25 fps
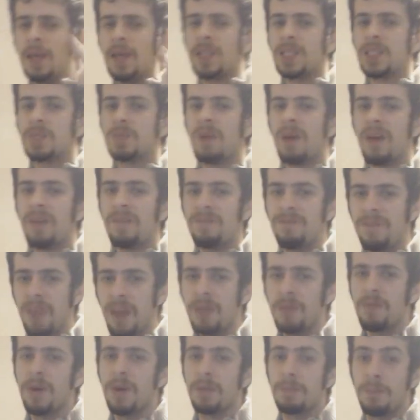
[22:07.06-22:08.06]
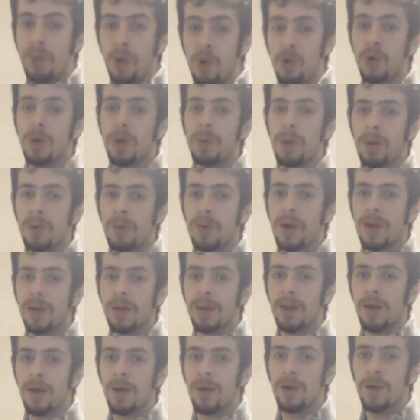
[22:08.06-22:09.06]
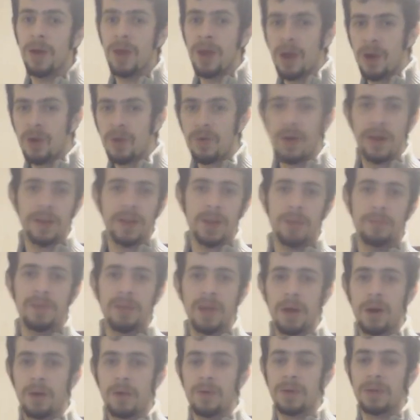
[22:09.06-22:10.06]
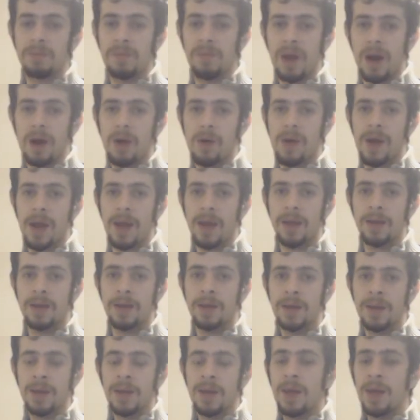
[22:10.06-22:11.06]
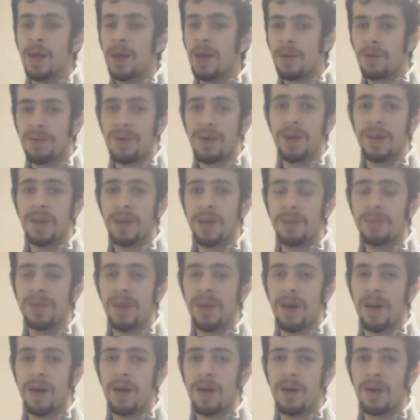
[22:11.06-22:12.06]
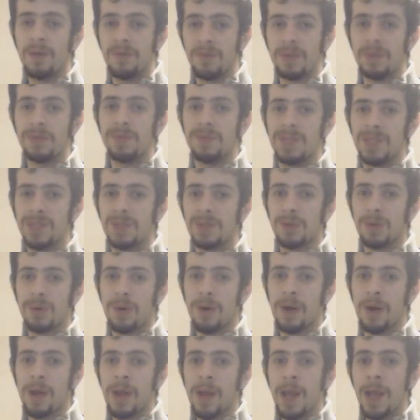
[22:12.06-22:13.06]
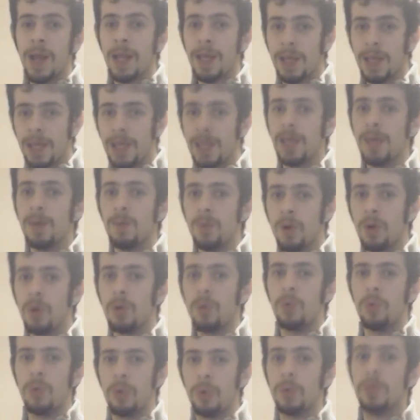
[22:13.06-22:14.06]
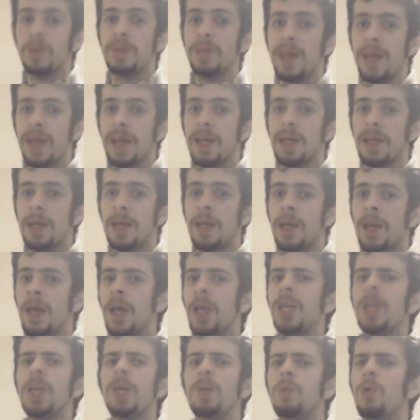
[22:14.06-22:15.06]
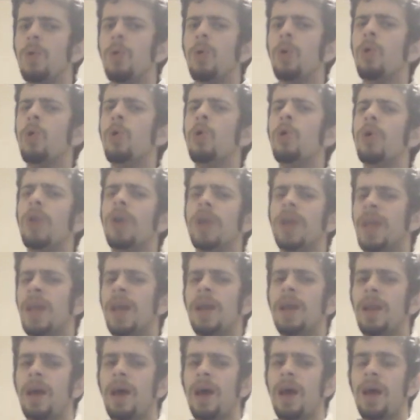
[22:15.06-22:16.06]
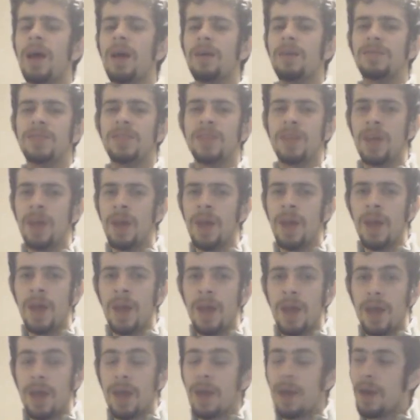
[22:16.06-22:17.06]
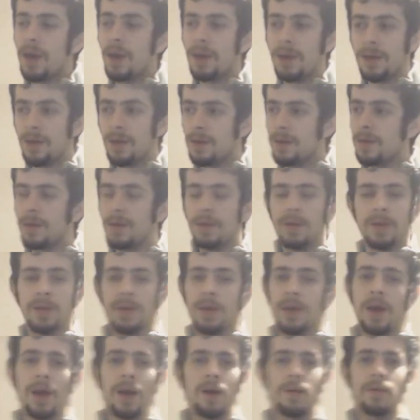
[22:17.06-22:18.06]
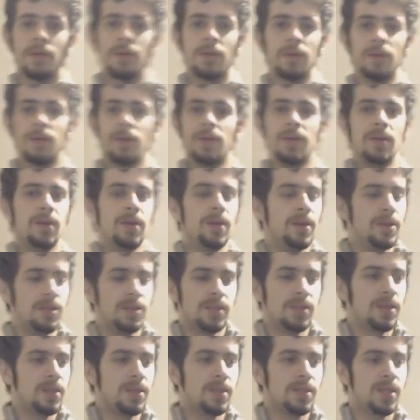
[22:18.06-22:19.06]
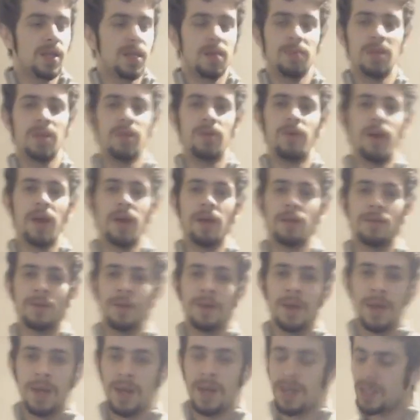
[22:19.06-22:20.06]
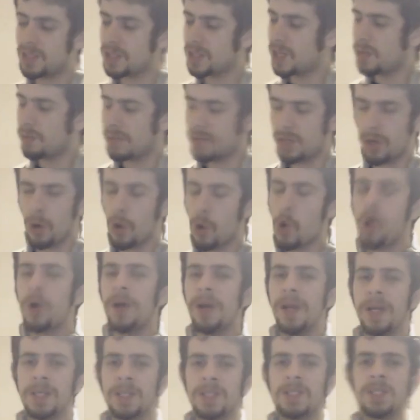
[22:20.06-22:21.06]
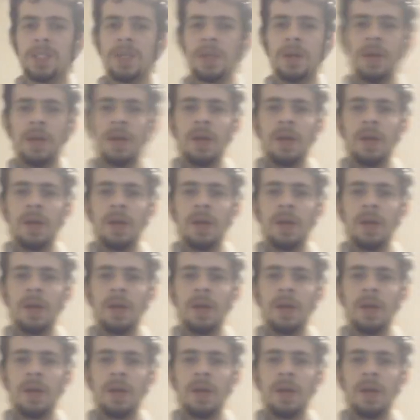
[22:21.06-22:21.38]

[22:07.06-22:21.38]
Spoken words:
is my favorite Pokemon right now. Right up there with Marowak, and right up there with Venusaur. He will ruin day, he will hurricane lives, and yeah, it's gonna be great. It's gonna be glorious.